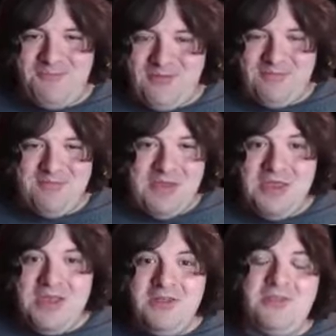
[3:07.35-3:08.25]
from
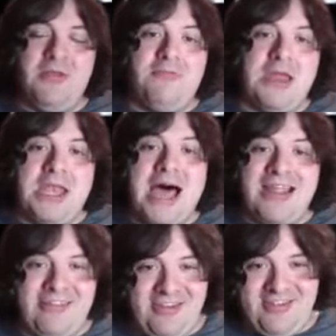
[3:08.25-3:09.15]
the mid
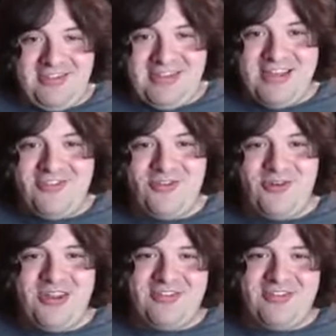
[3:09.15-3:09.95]
19th century.